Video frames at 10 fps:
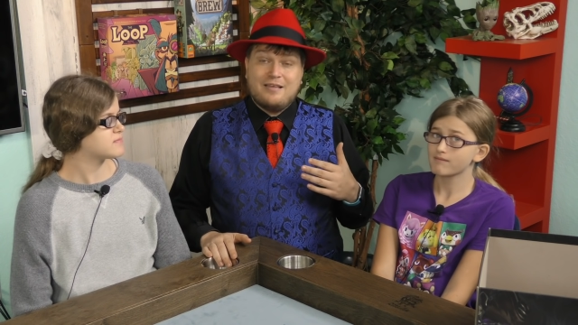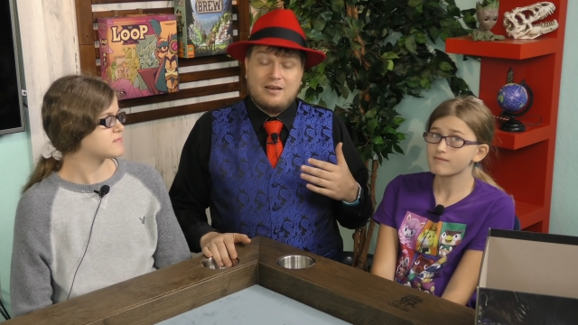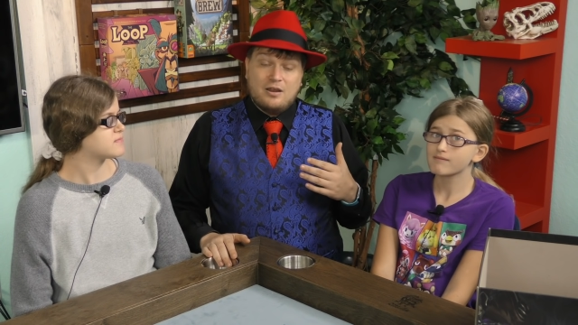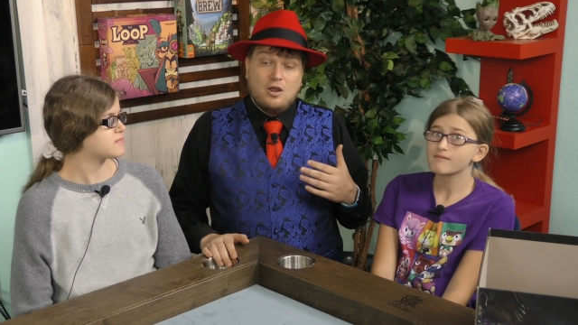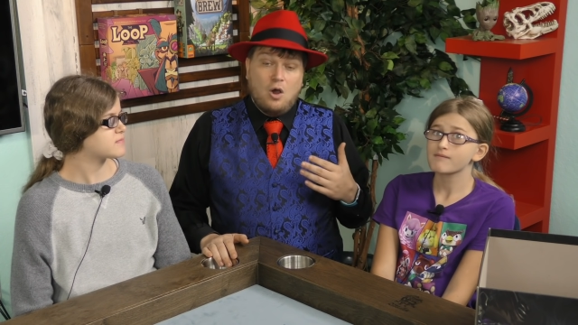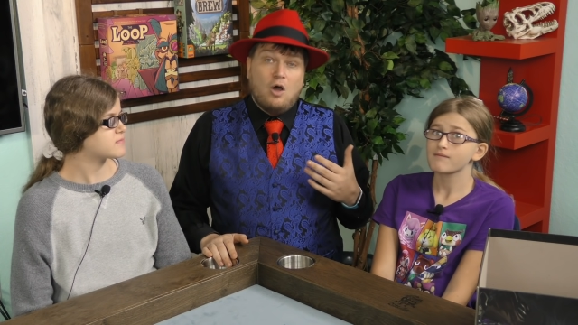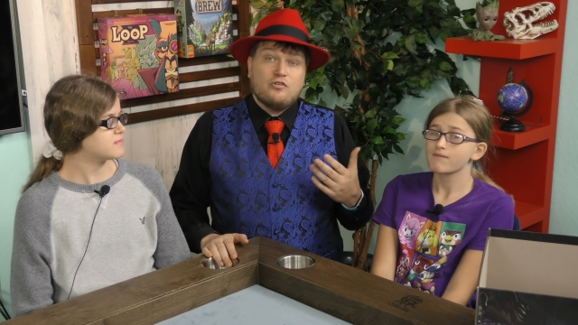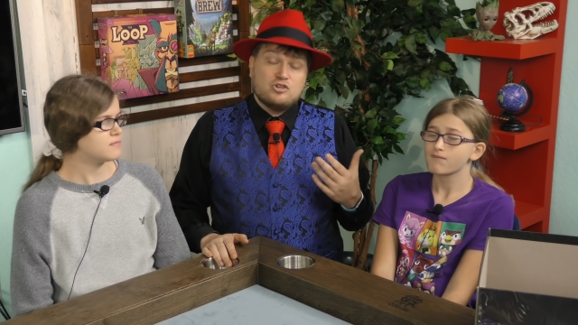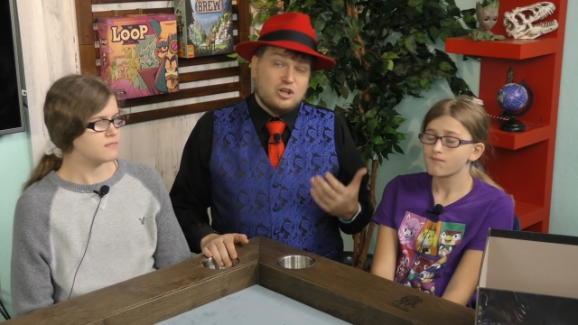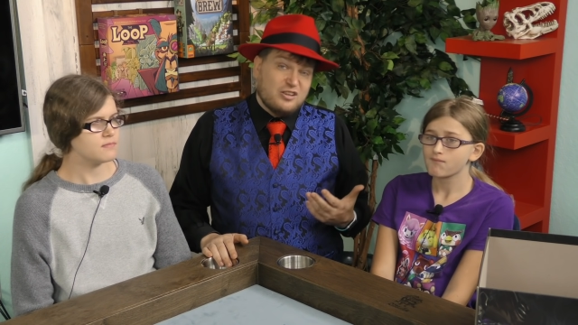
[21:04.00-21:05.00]
Speaker 1: And
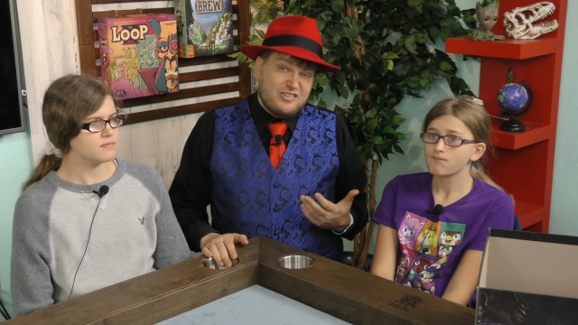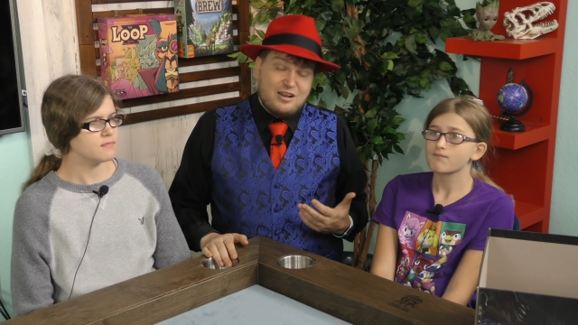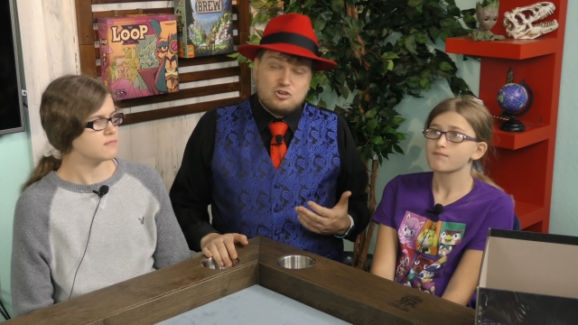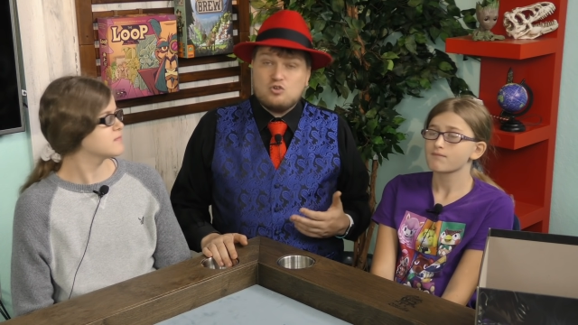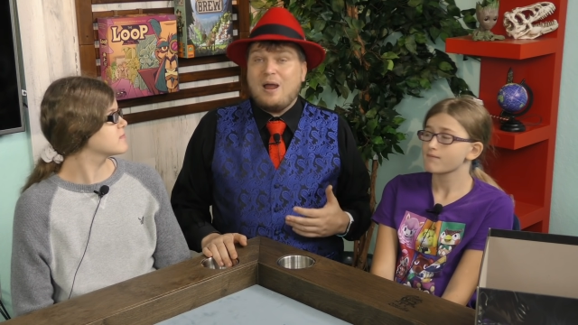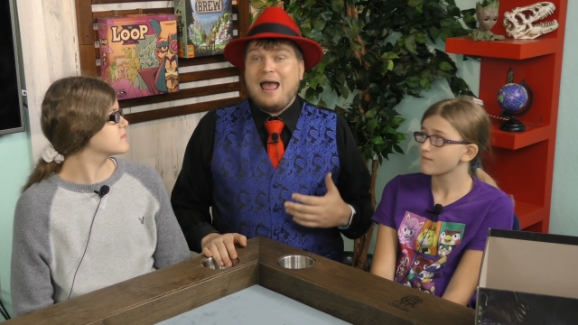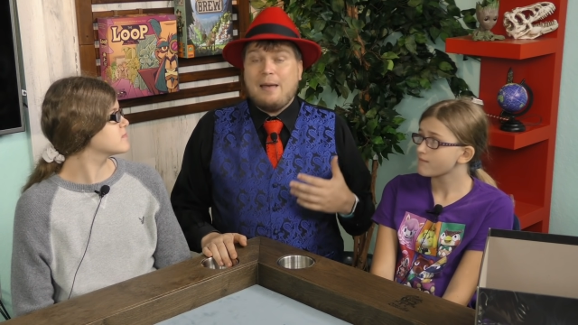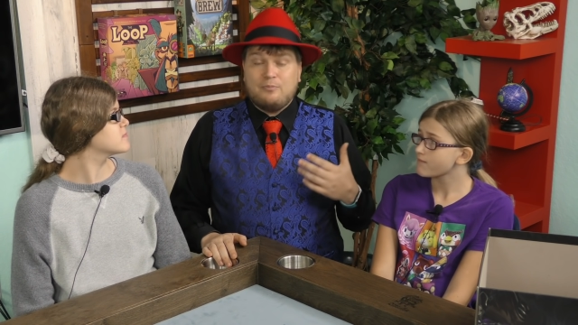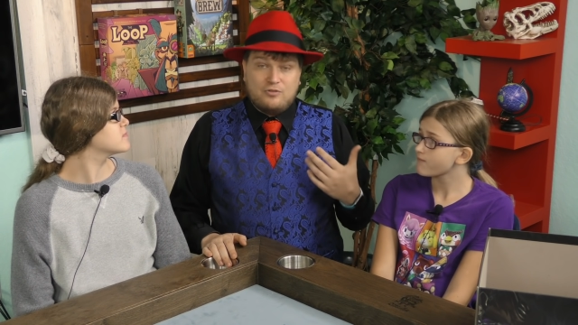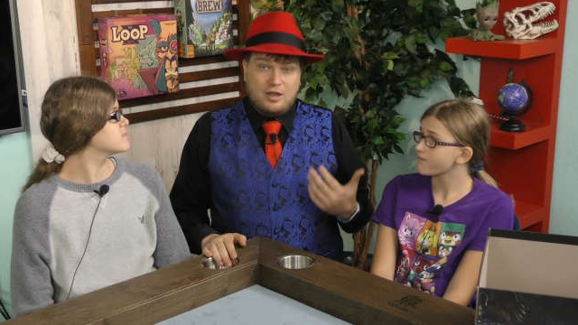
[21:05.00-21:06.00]
also, she could set
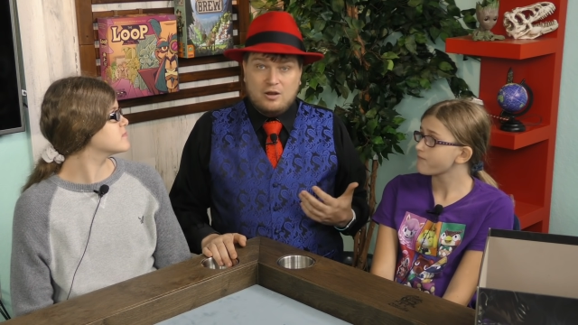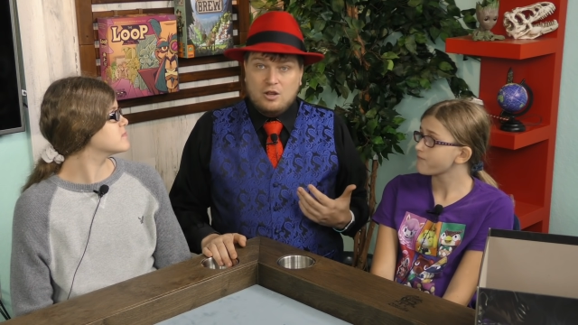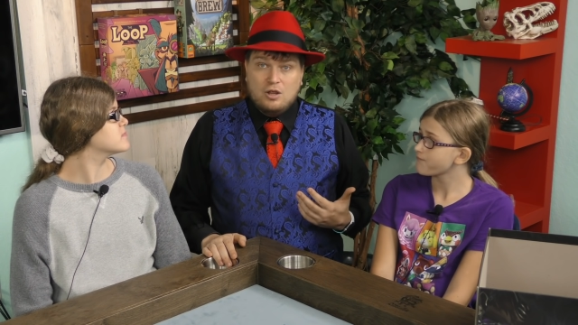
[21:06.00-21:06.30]
traps and